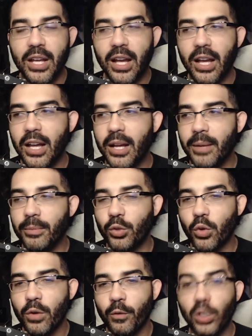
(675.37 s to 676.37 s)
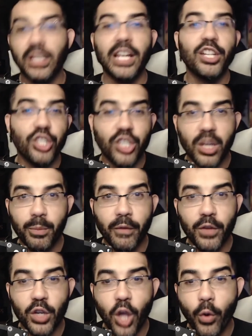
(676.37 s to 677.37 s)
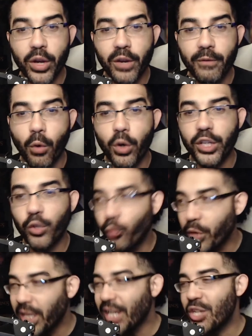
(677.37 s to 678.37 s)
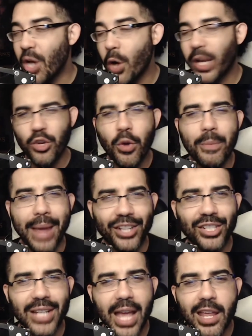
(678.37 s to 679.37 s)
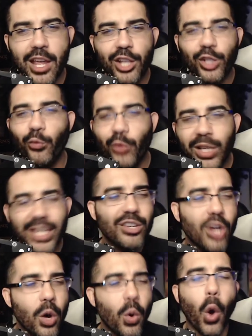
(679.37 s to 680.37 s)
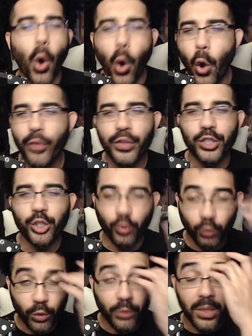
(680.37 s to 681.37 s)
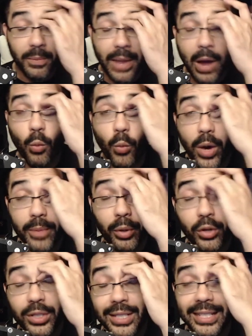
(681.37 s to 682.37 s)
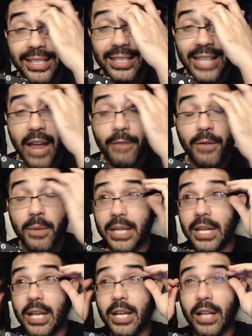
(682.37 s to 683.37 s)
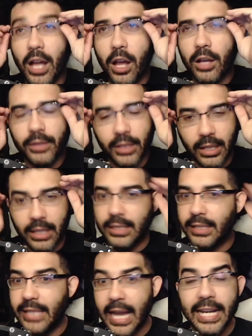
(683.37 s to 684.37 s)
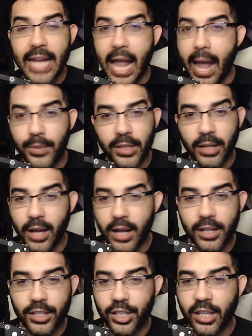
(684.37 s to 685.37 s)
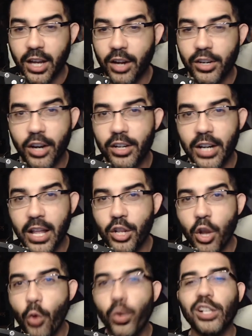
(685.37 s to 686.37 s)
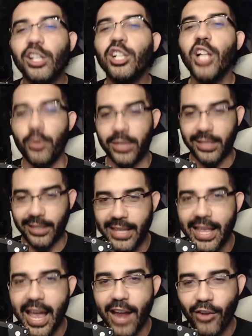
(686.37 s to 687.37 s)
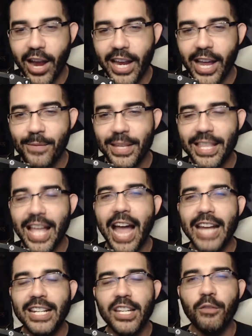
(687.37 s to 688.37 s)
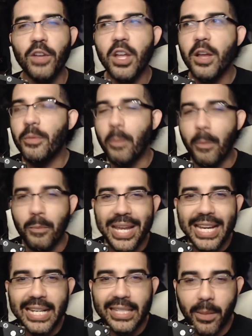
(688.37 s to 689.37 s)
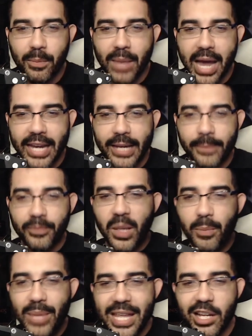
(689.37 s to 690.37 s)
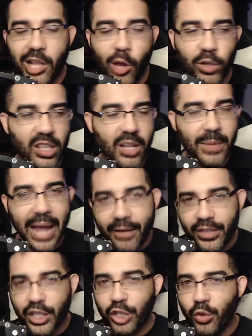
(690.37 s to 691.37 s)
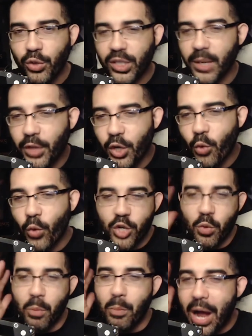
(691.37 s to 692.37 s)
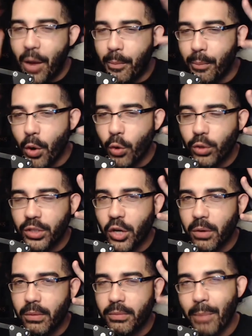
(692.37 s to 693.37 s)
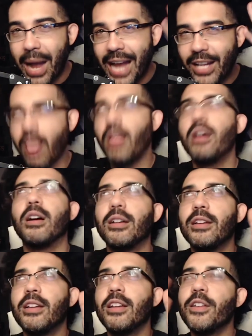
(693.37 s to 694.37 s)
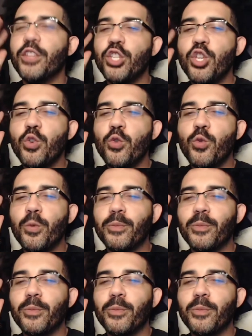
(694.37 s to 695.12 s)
of relationship if you go any forward. To really know, can you imagine that? To really know all the truths about one person's life. I mean, dating apps just are not nowhere close to that, right? I mean, the idea of meeting somebody, being close to them, having to do something to where you mold your mind, you